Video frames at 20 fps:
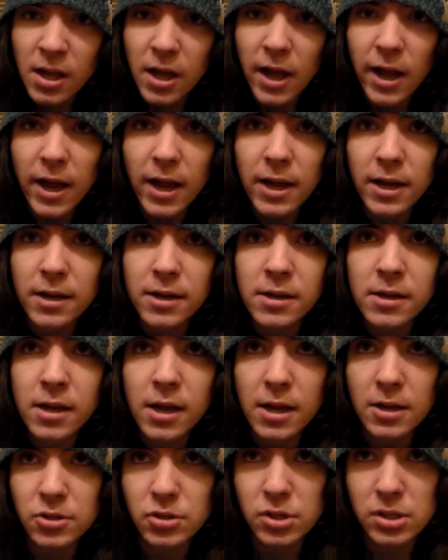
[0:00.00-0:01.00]
And
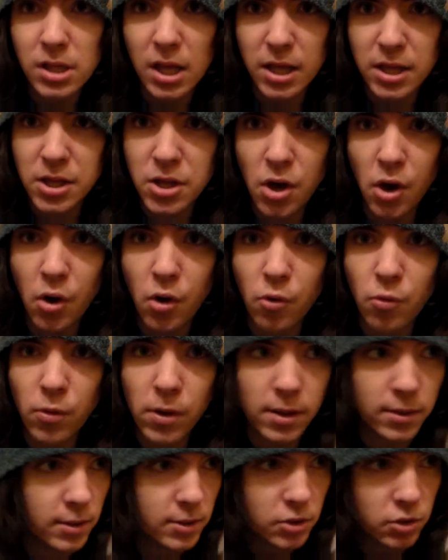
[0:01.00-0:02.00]
Ezra's like, yo,
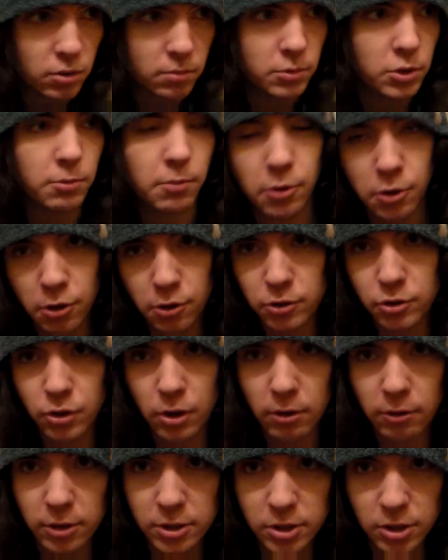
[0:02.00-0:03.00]
and the Stormtrooper turns
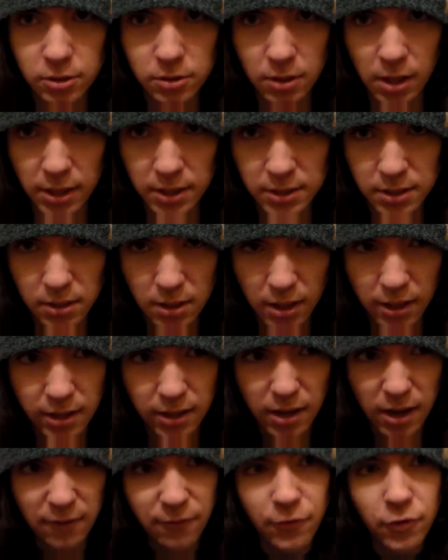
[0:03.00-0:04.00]
around and like,
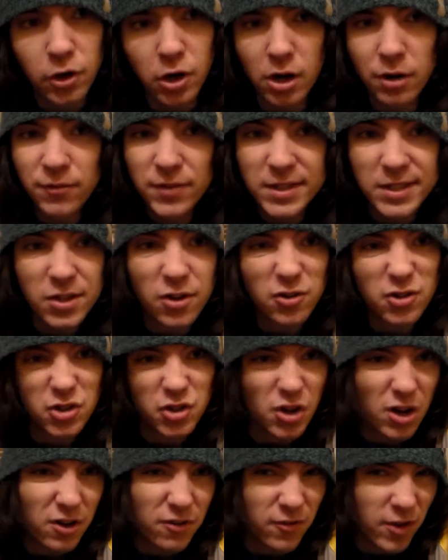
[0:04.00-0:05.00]
I forgot if he starts
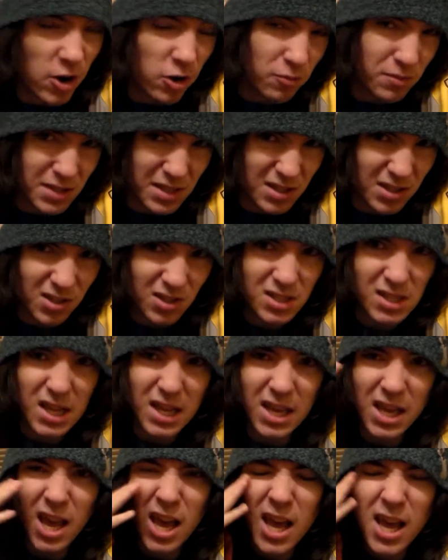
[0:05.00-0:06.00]
trying to fire, but it looks
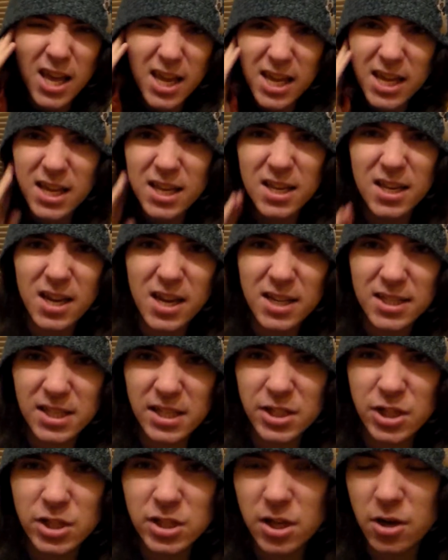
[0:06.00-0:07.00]
like he
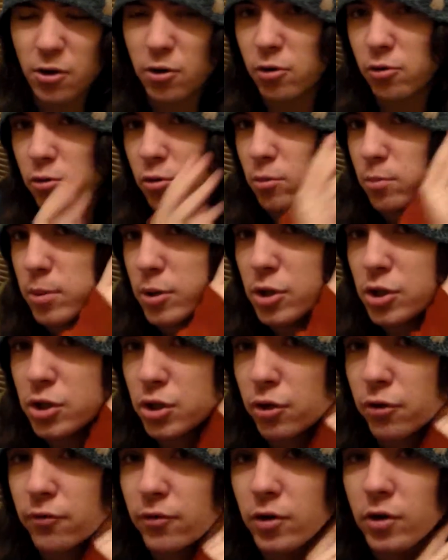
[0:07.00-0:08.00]
isn't just a total
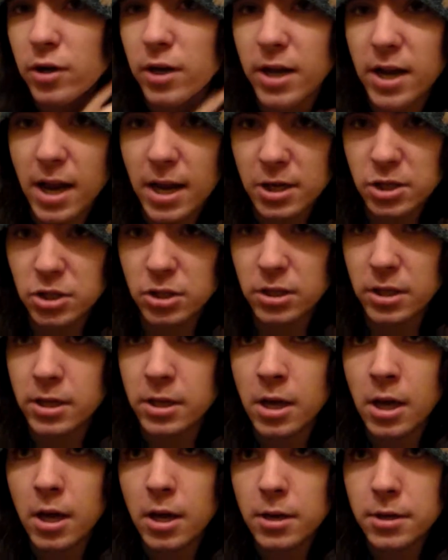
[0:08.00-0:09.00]
pushover. He
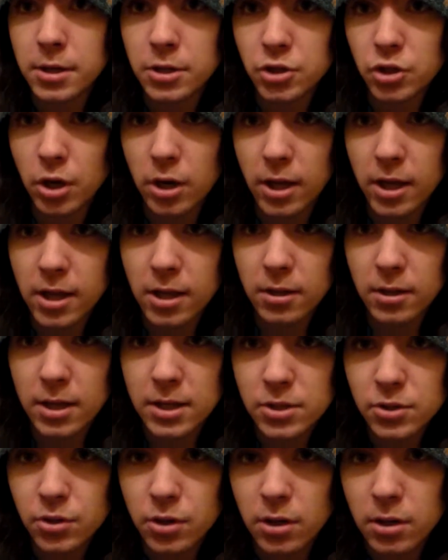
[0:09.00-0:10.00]
actually does try to kill
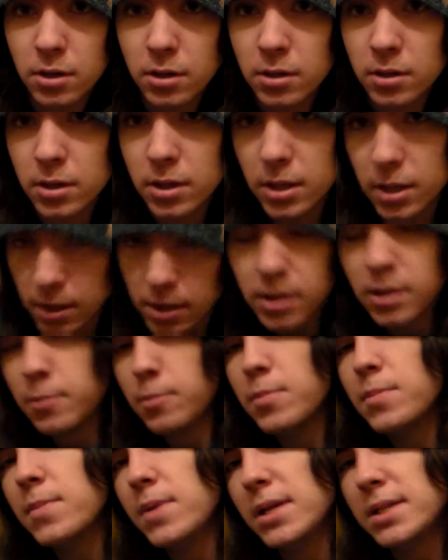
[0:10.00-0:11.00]
Ezra. He
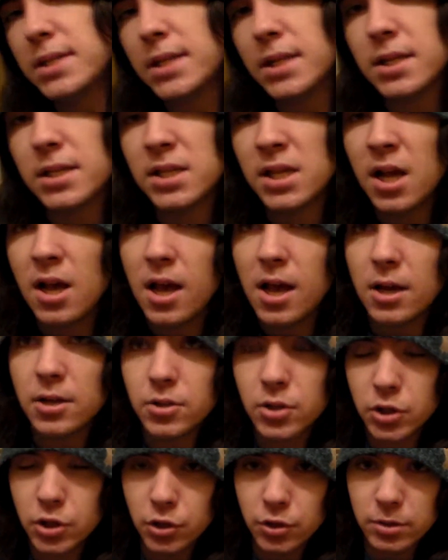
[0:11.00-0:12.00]
misses.
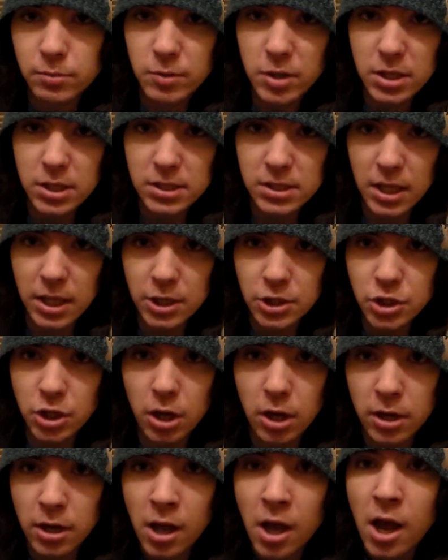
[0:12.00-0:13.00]
Ezra shoots him with the
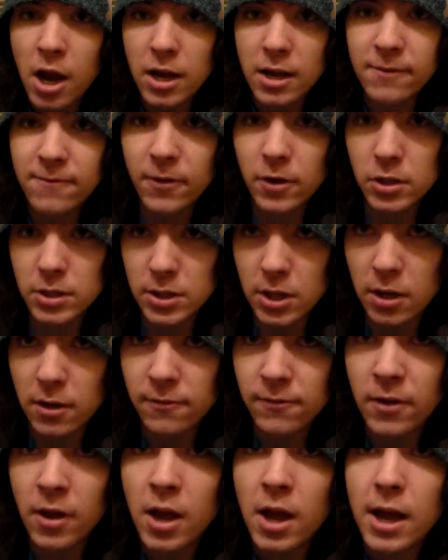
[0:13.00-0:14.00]
slingshot, and he falls
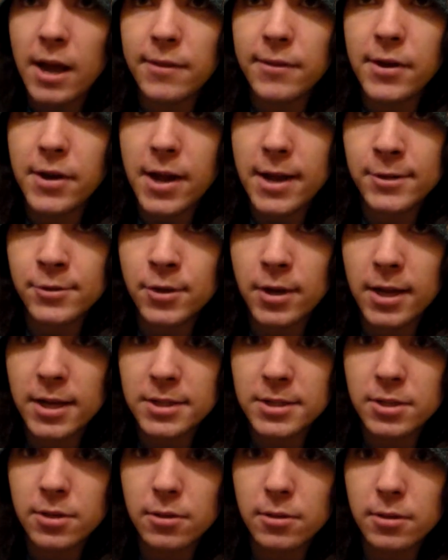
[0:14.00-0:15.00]
off. And then Ezra
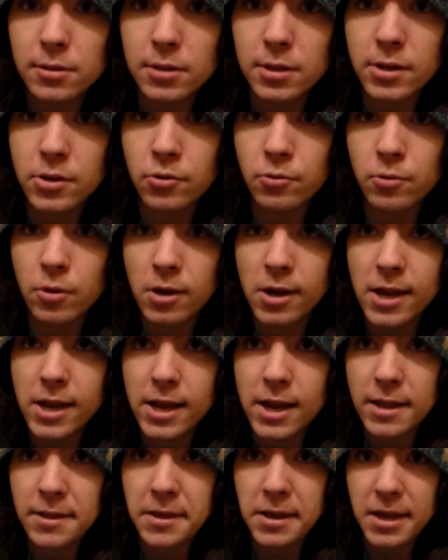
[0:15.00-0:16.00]
gets to the little
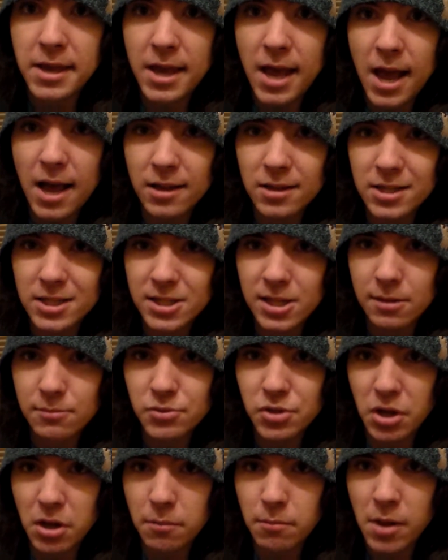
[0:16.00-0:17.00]
Wookiee, and then Kallus
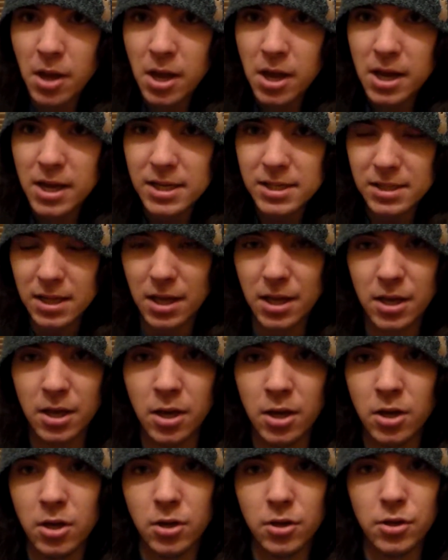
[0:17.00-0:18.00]
comes up. He's like,
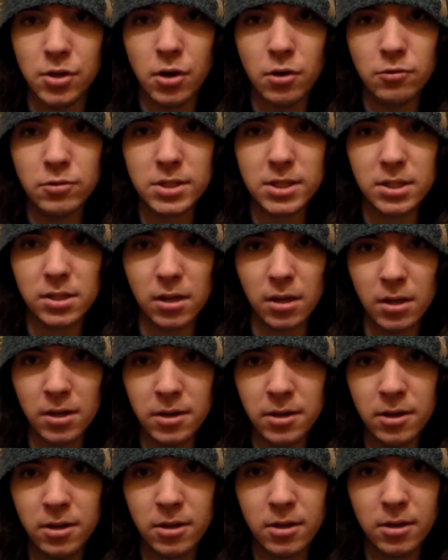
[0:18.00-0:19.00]
yo,
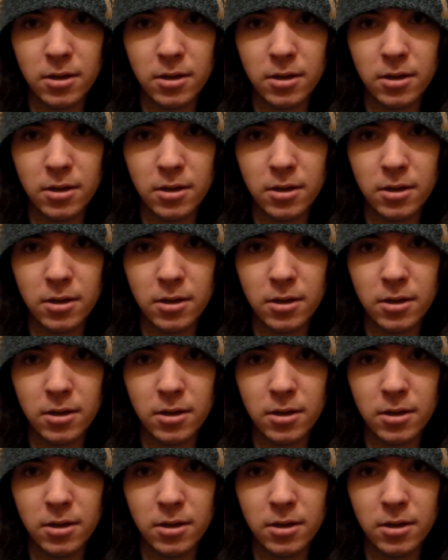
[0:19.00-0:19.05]
son,